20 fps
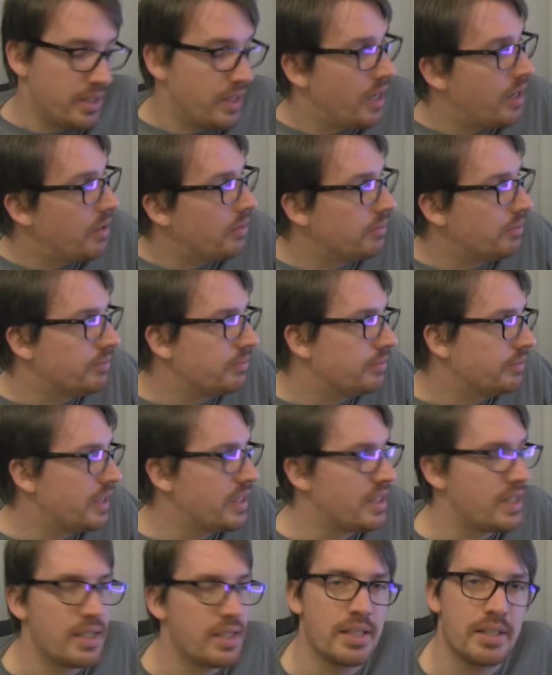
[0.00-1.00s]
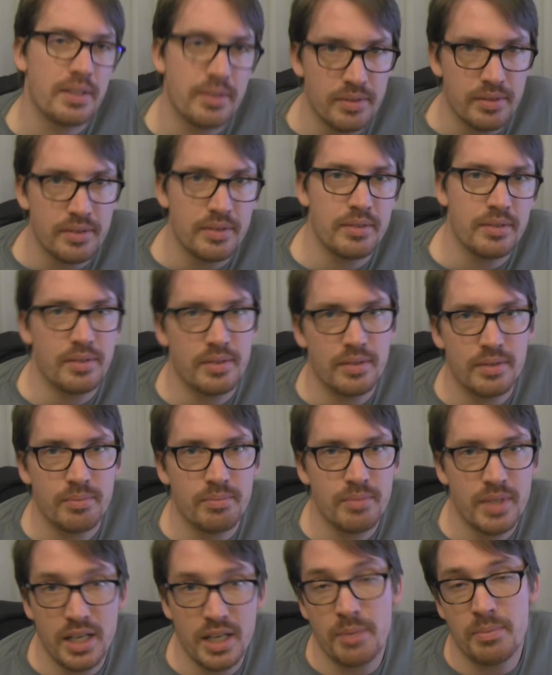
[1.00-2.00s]
Now, this
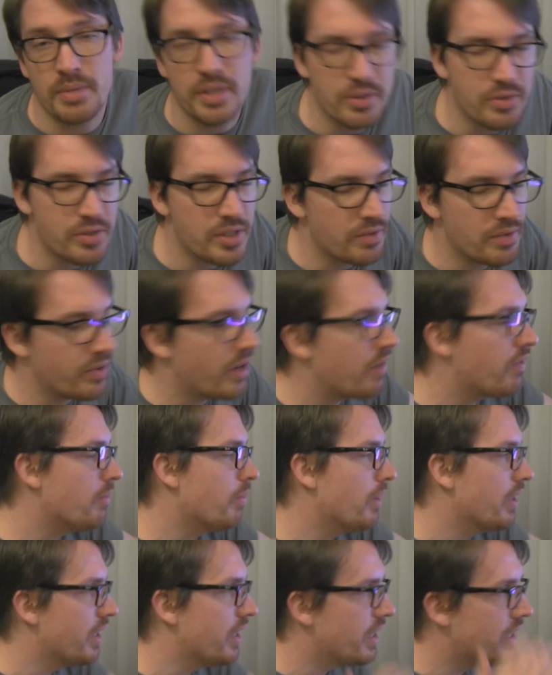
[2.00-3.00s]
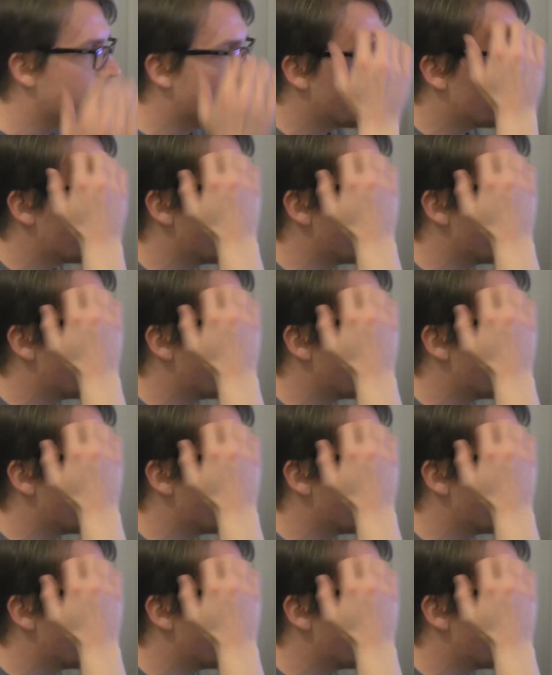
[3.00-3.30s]
may not be interesting for everybody,